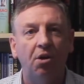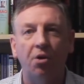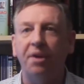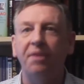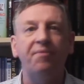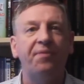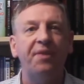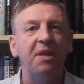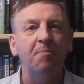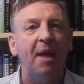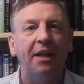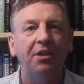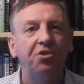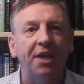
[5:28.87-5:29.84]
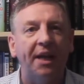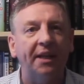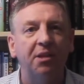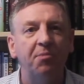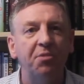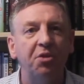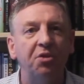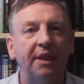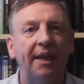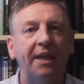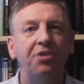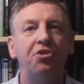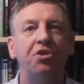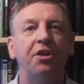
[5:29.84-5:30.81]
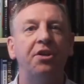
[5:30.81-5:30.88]
Or in female genital
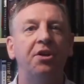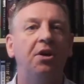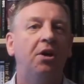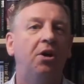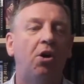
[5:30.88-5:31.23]
mutilation,